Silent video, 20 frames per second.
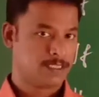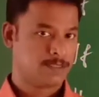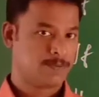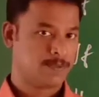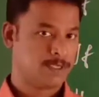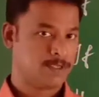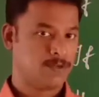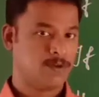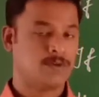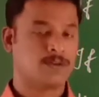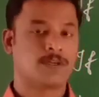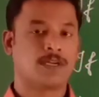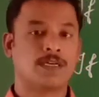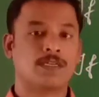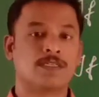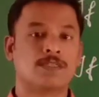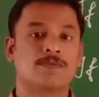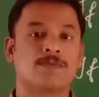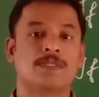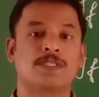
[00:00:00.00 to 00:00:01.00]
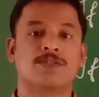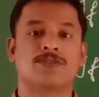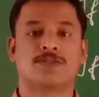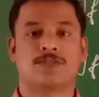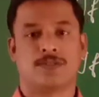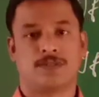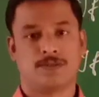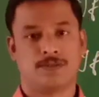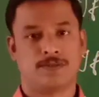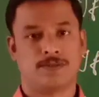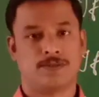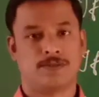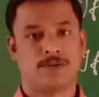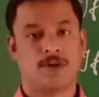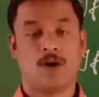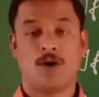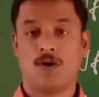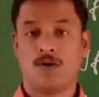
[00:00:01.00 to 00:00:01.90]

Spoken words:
the speaker's spirits